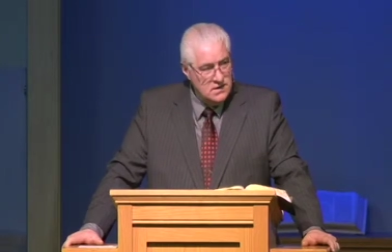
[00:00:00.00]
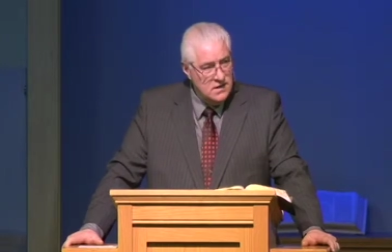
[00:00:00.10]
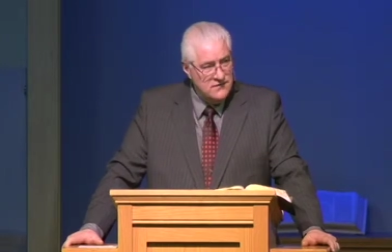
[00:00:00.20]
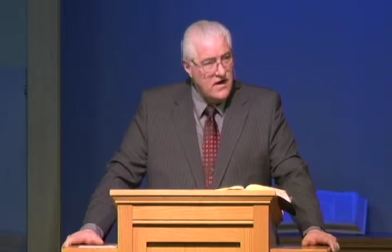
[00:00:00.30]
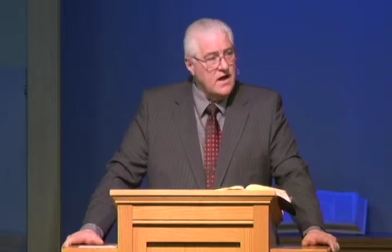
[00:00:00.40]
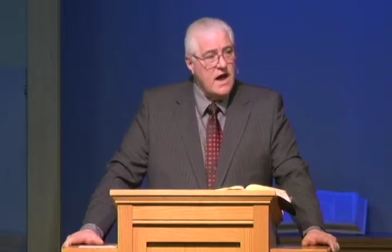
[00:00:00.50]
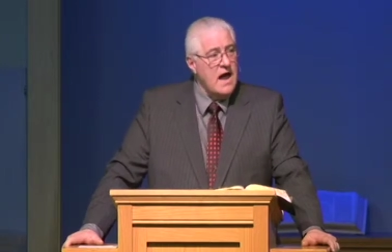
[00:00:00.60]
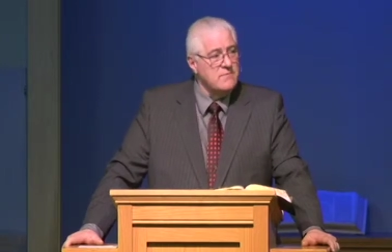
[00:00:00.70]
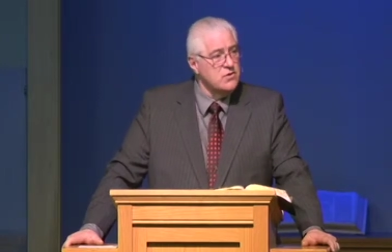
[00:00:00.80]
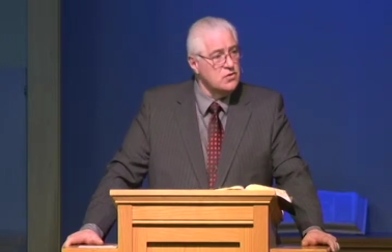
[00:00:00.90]
If
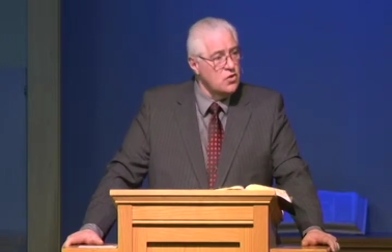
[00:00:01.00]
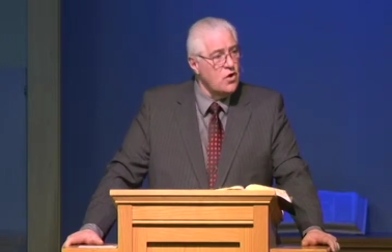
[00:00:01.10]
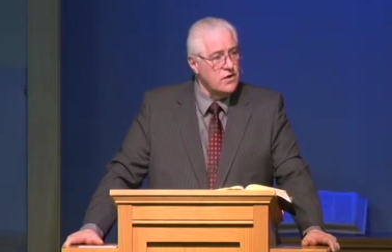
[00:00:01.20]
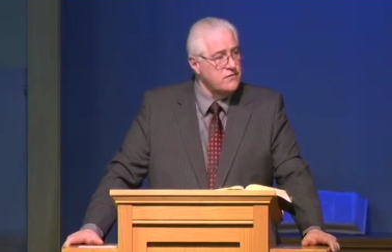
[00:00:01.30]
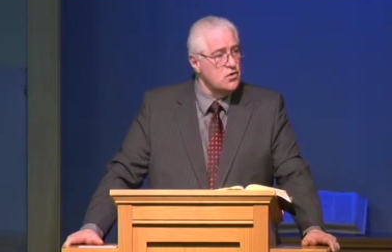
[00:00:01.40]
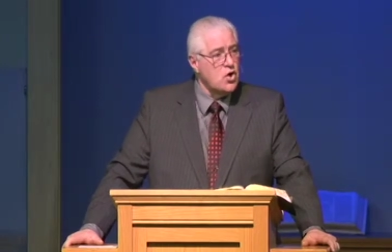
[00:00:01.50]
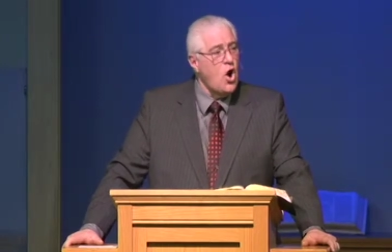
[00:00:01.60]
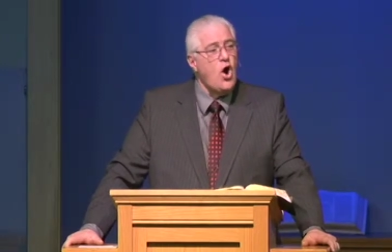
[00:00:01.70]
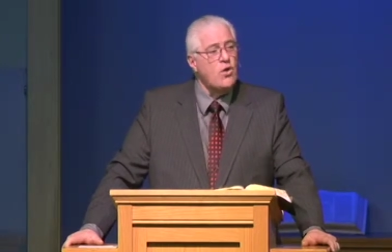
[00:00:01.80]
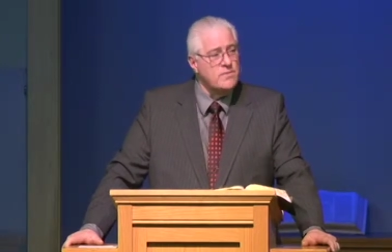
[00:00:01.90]
I, am your Lord, if you
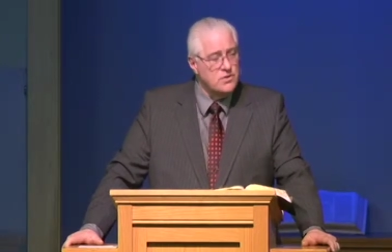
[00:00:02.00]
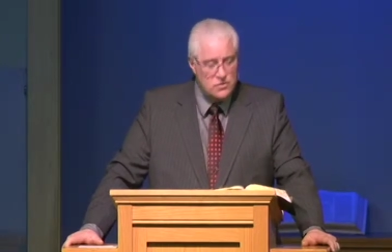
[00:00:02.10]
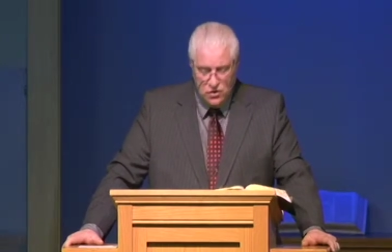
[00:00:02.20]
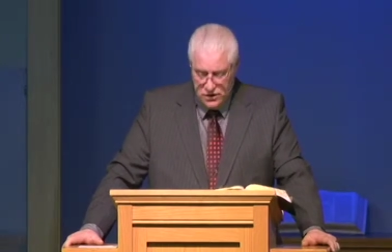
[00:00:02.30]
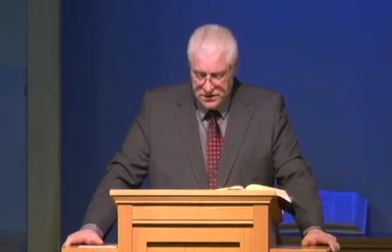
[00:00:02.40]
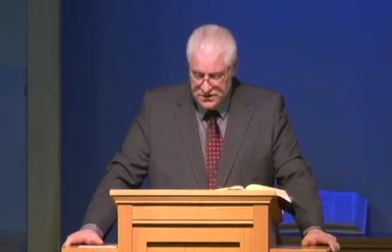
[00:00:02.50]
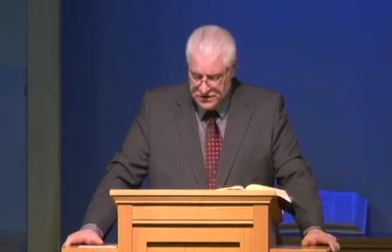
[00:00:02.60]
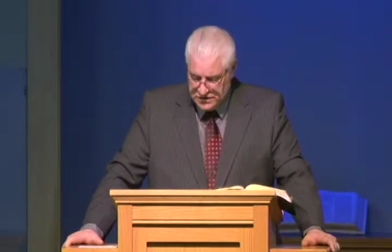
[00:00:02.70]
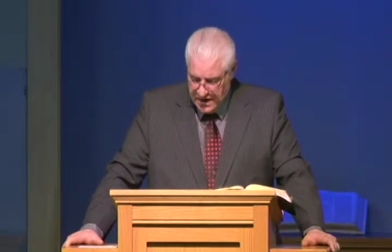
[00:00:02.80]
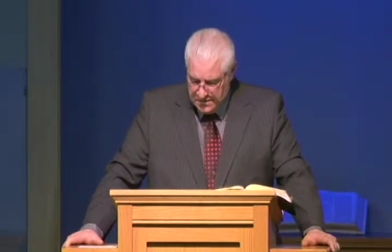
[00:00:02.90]
call me your Lord and it's
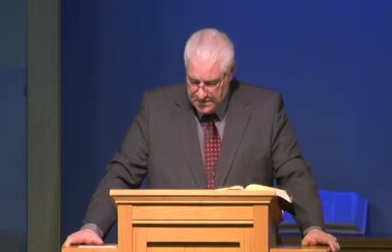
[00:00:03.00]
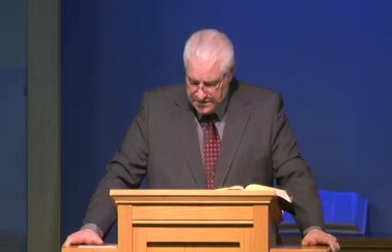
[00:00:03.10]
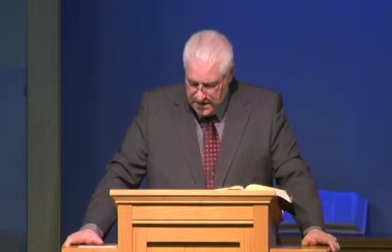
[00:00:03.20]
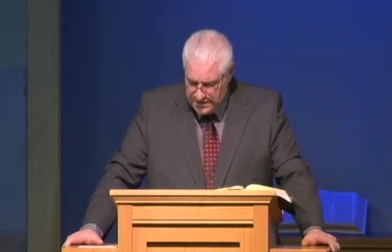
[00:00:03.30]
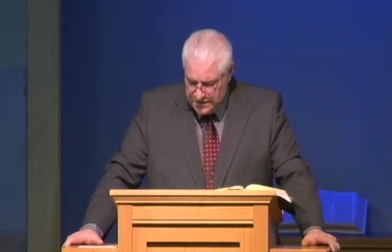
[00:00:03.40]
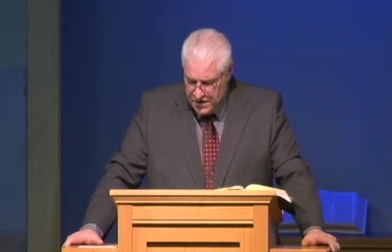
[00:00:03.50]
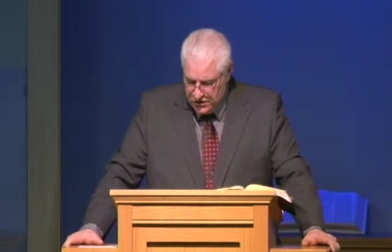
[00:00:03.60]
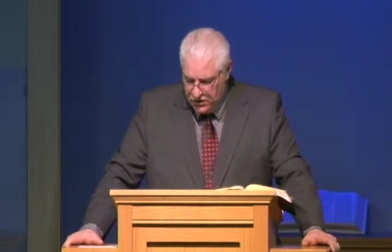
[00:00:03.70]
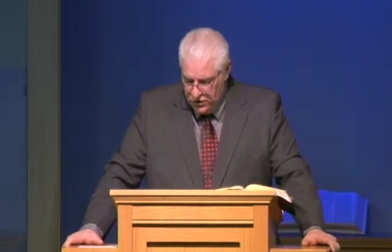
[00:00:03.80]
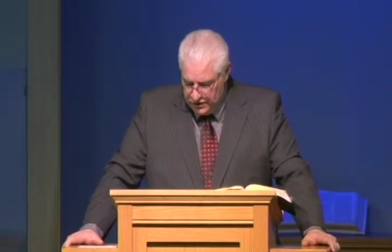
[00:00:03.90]
just common sense,
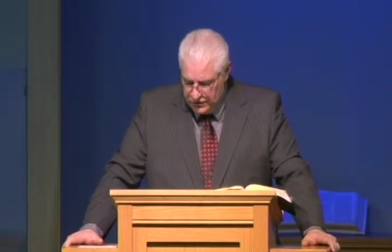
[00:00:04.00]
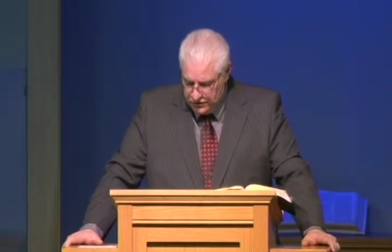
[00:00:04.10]
you're going to